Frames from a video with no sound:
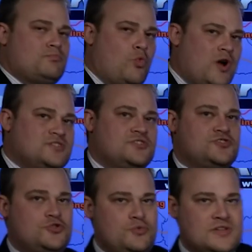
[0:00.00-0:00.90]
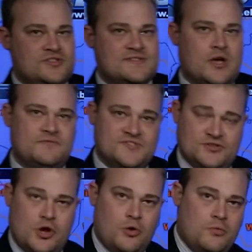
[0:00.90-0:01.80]
one to two inches of
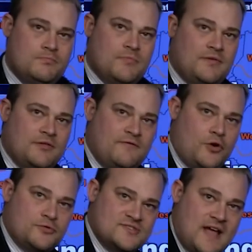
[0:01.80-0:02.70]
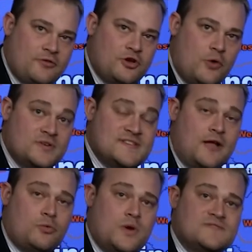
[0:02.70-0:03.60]
snow. And then the farther south you go into
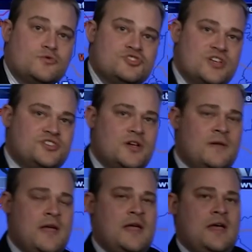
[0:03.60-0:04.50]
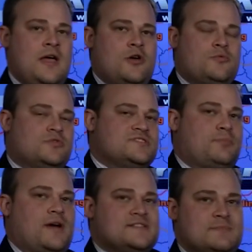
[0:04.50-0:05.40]
southwest Virginia, wouldn't
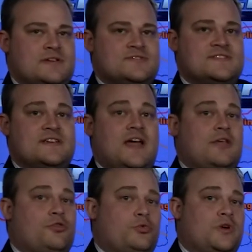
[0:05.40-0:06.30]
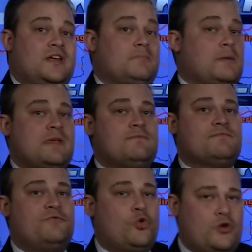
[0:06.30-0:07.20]
surprise me to see a three, maybe
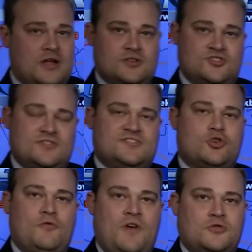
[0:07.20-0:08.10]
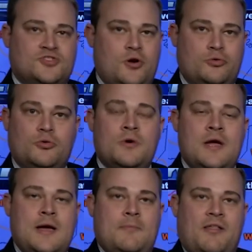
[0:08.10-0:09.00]
even four inch snowfall total
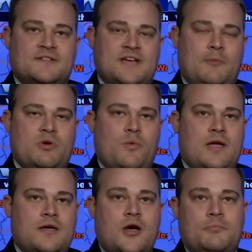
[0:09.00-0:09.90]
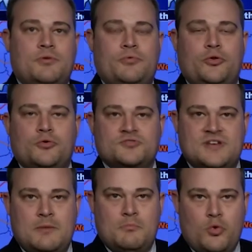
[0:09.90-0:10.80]
by the time we wake up
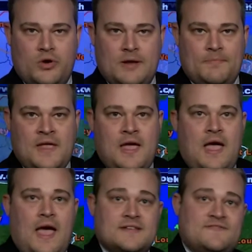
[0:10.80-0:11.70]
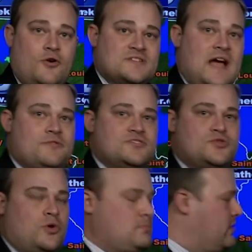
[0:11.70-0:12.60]
Thursday morning. As far as how this
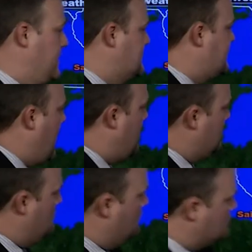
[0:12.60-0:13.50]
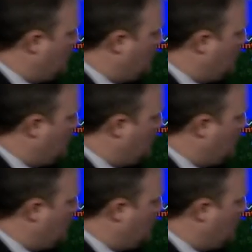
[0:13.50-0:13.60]
storm plays out, it moves